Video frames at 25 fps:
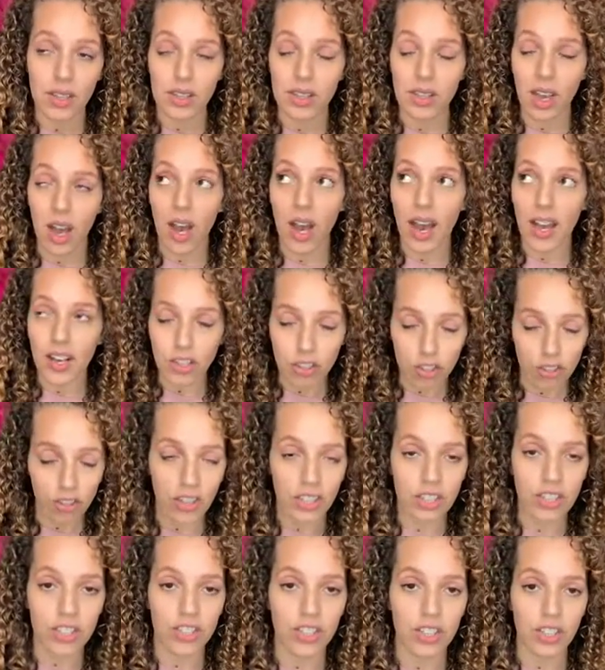the
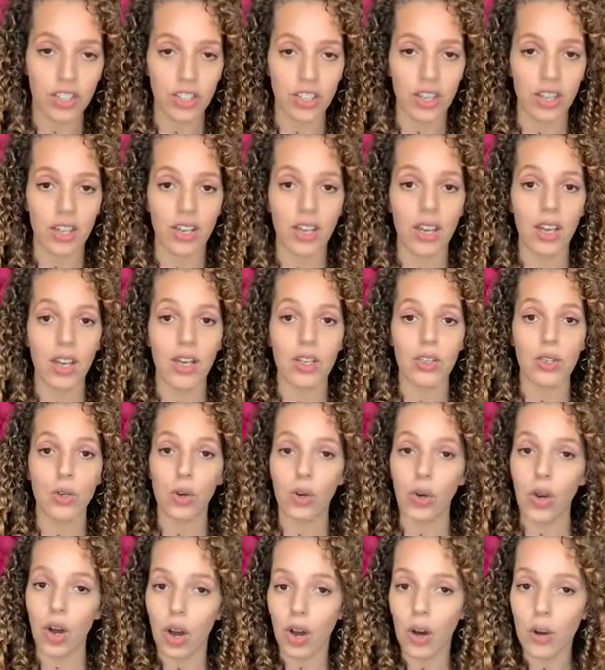hydration, your
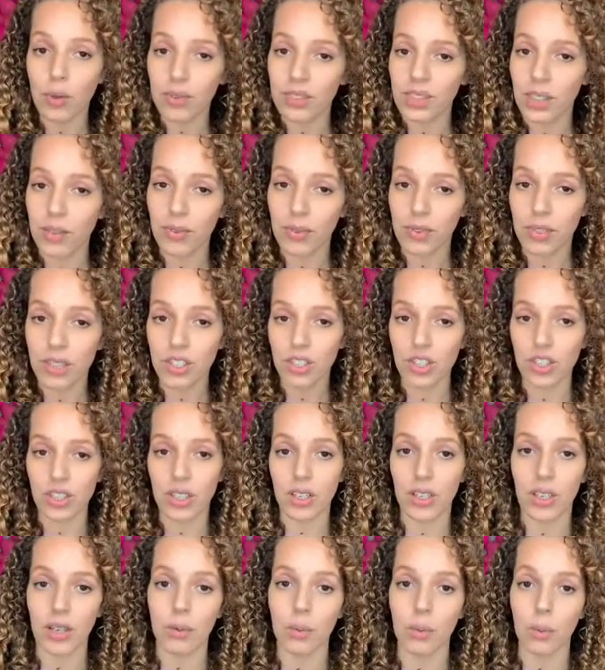curl
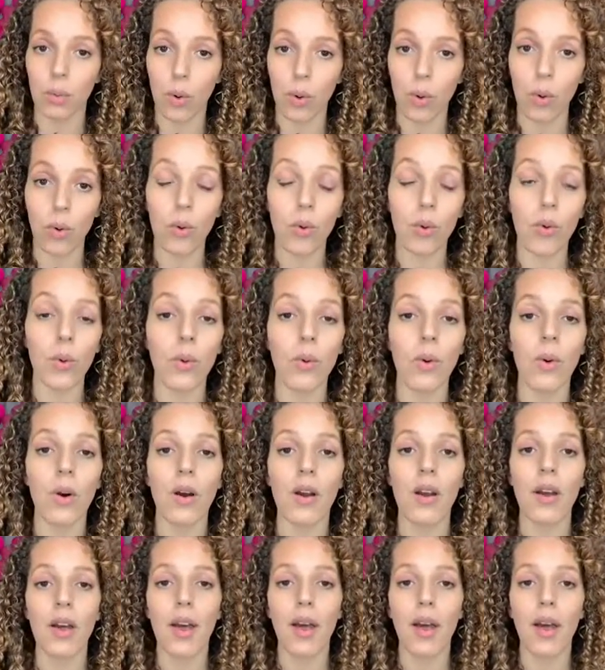definition will all